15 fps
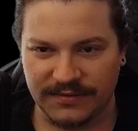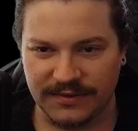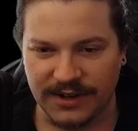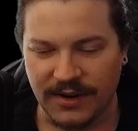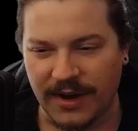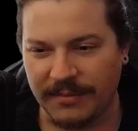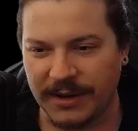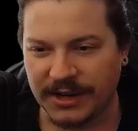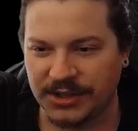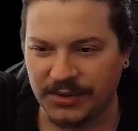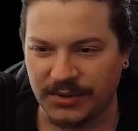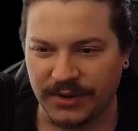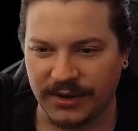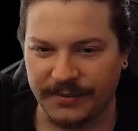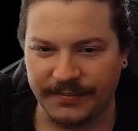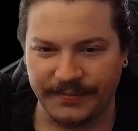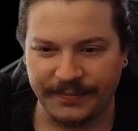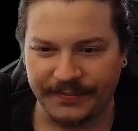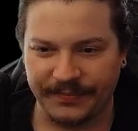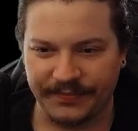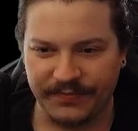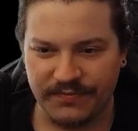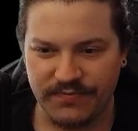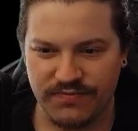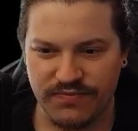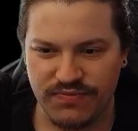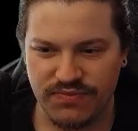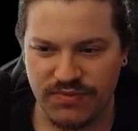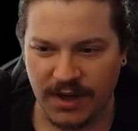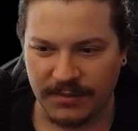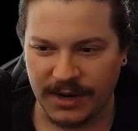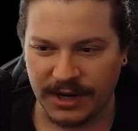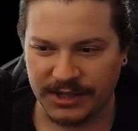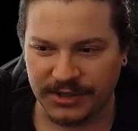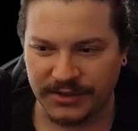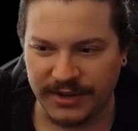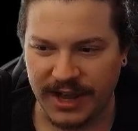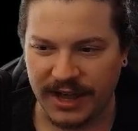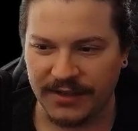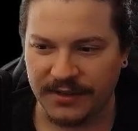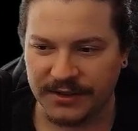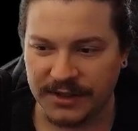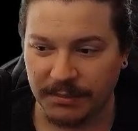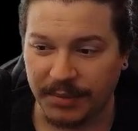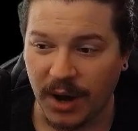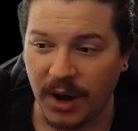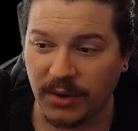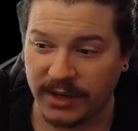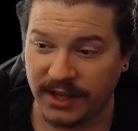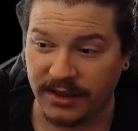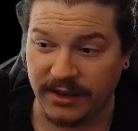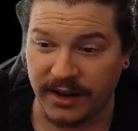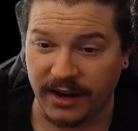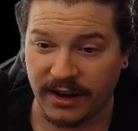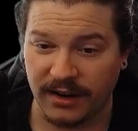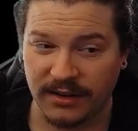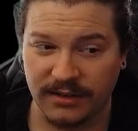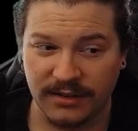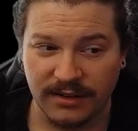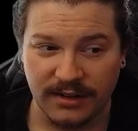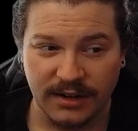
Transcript: So I'm not sure. I'm not sure yet. There's a boat in there.